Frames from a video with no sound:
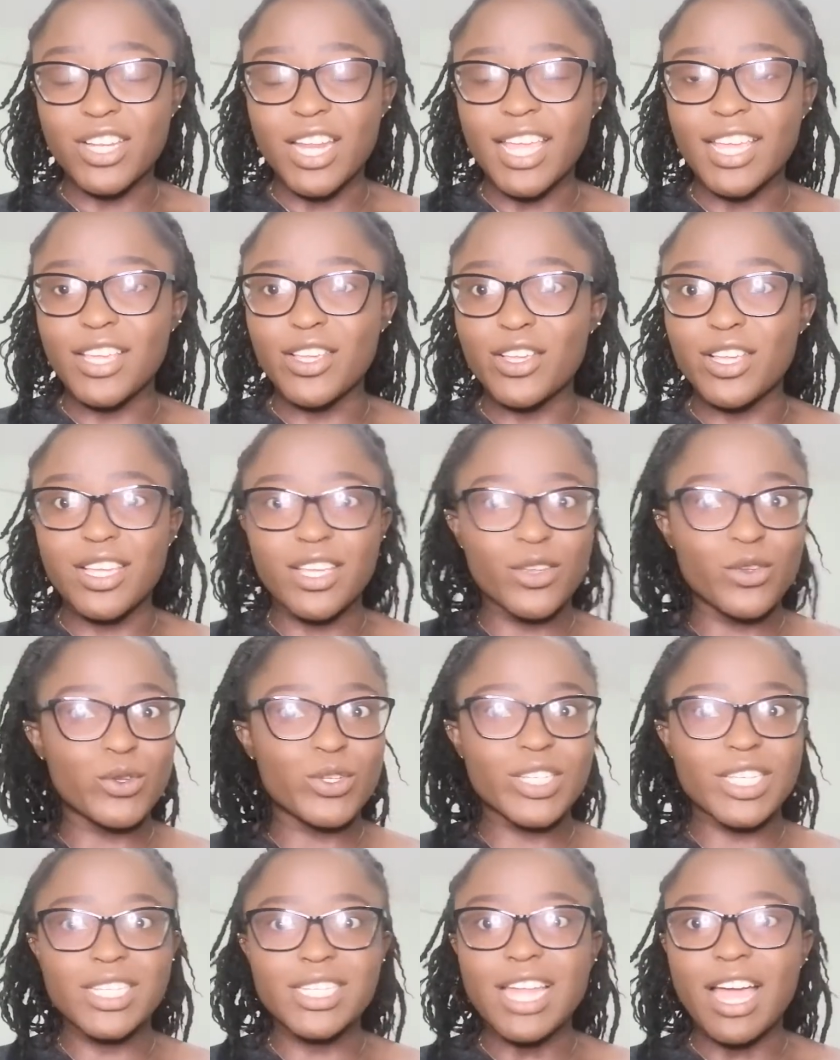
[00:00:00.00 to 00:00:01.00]
Like, you
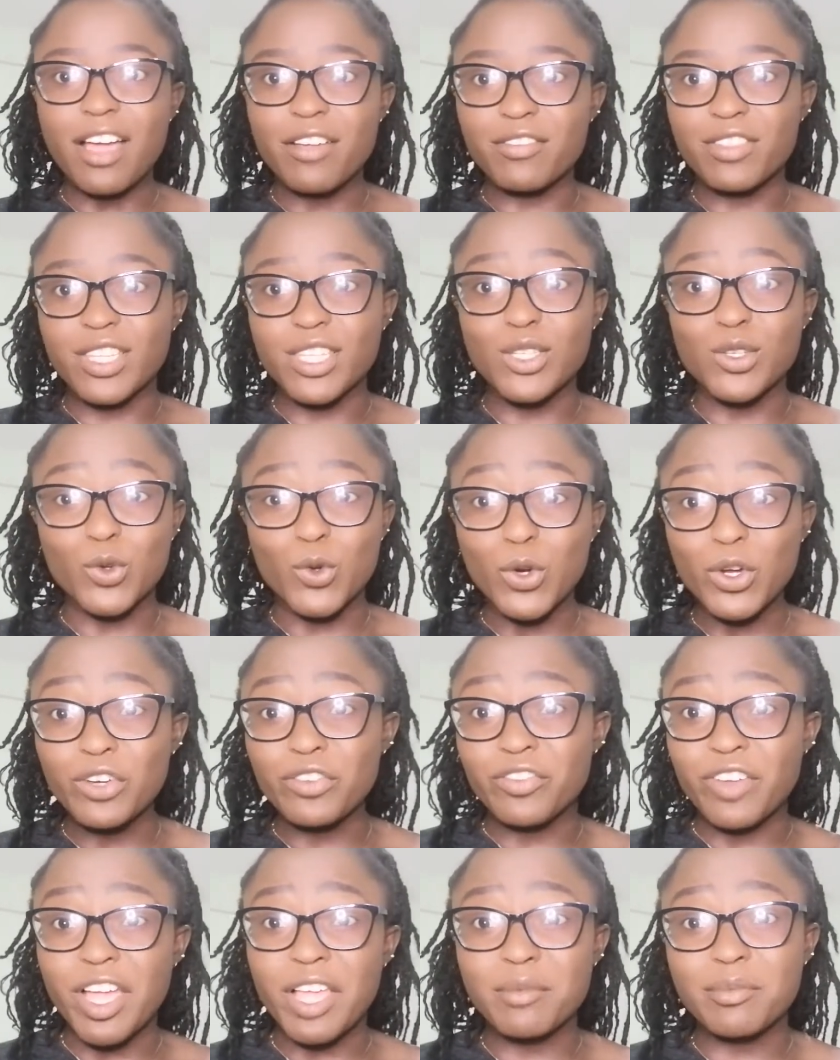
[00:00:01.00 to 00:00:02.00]
just have this good
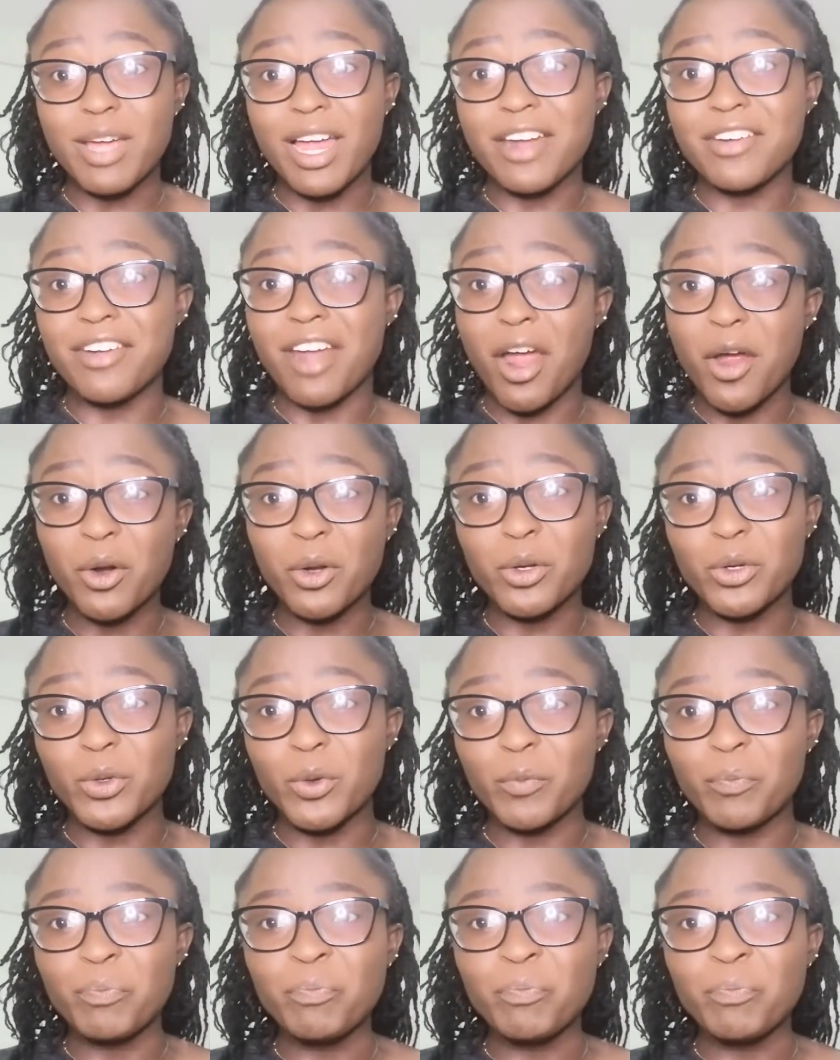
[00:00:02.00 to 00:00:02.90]
vibe around you.